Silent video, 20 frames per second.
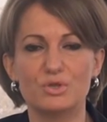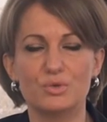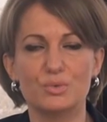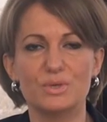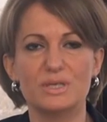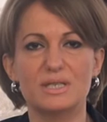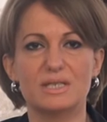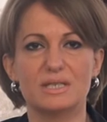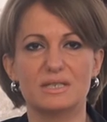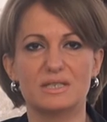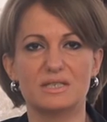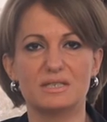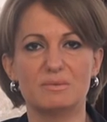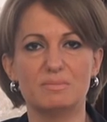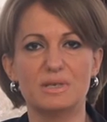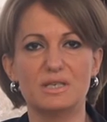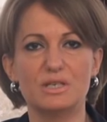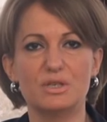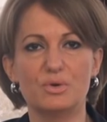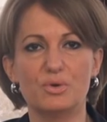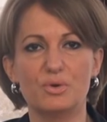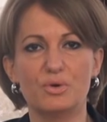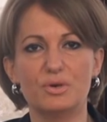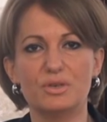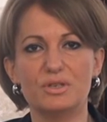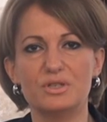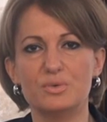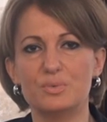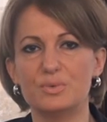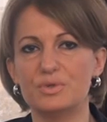Swiss system in
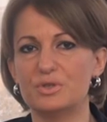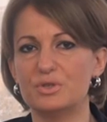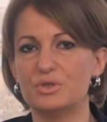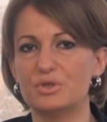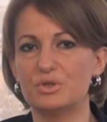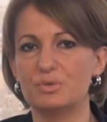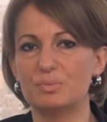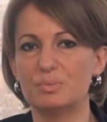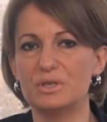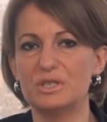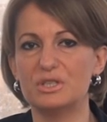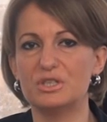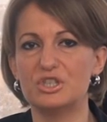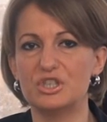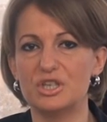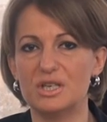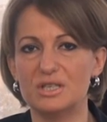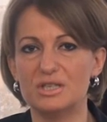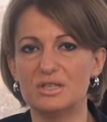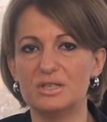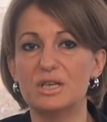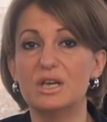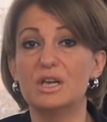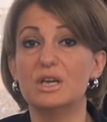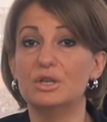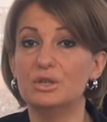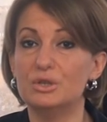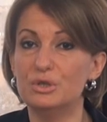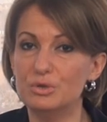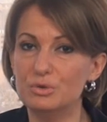accordance with the European Chess
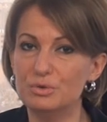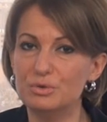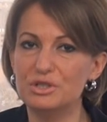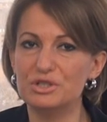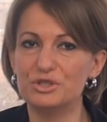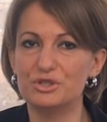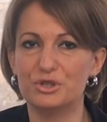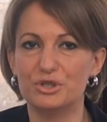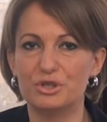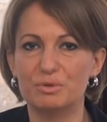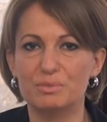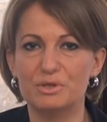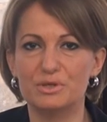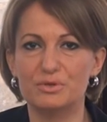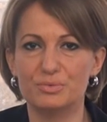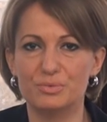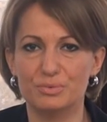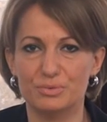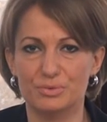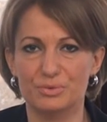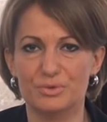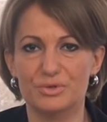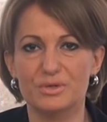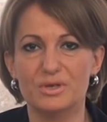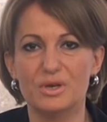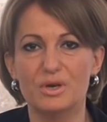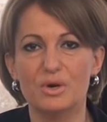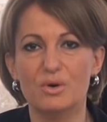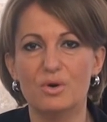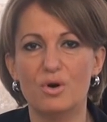Union tournament rules.
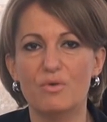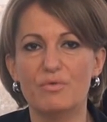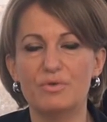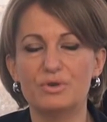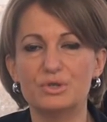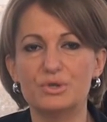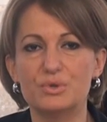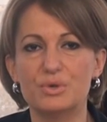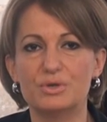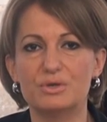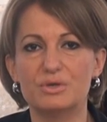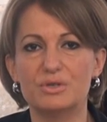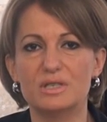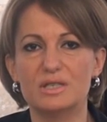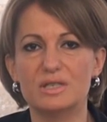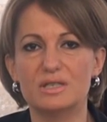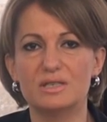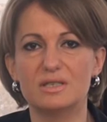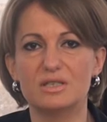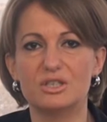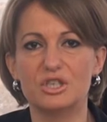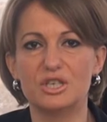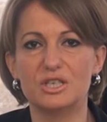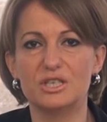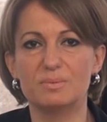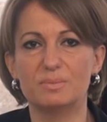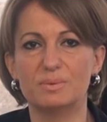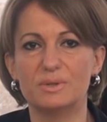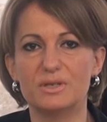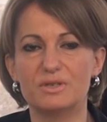Over 260
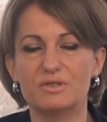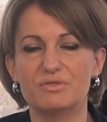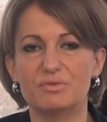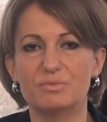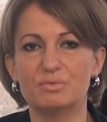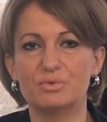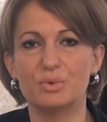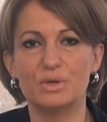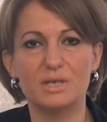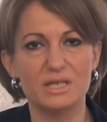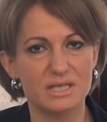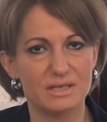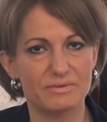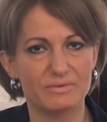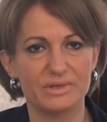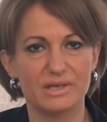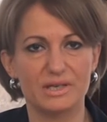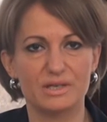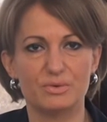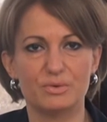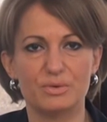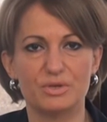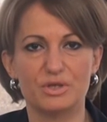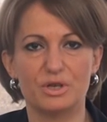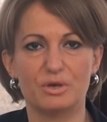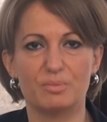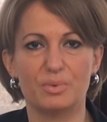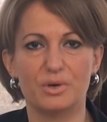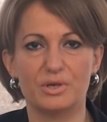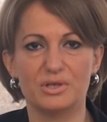chess players from 27 countries
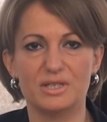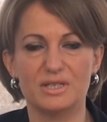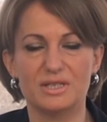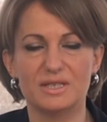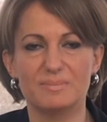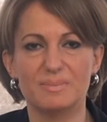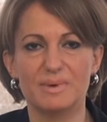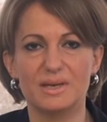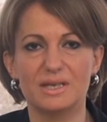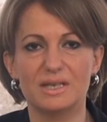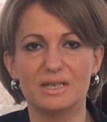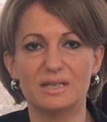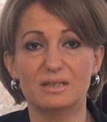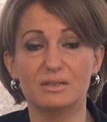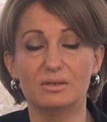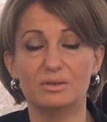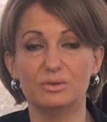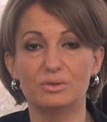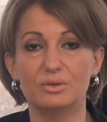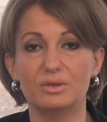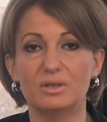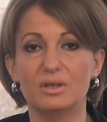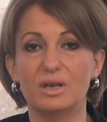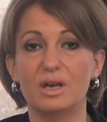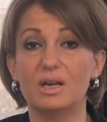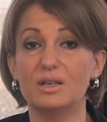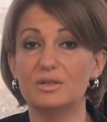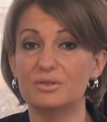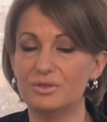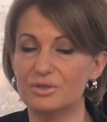are participating, including
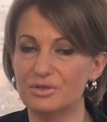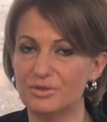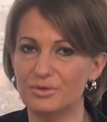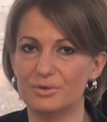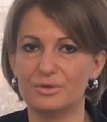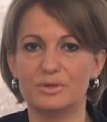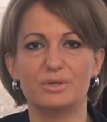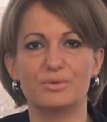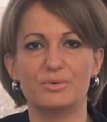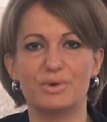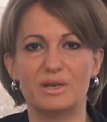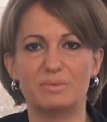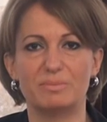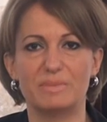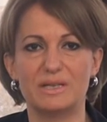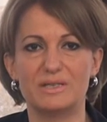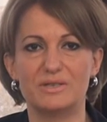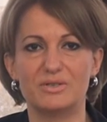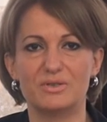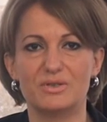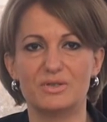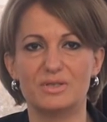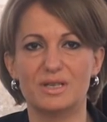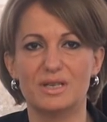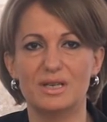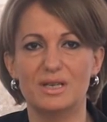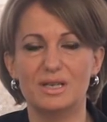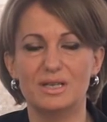130 grandmasters.